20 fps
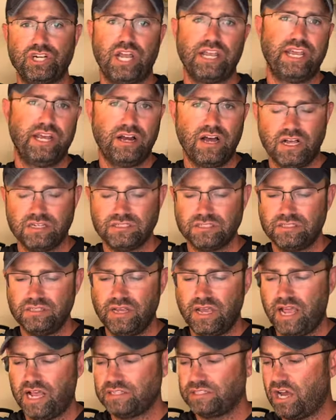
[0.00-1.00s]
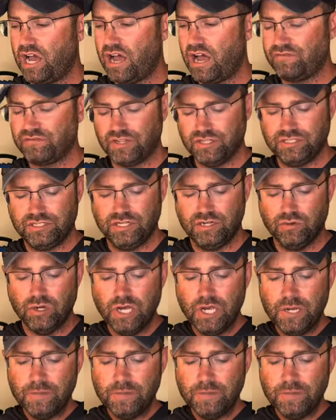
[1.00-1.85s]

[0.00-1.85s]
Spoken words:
I get asked often too.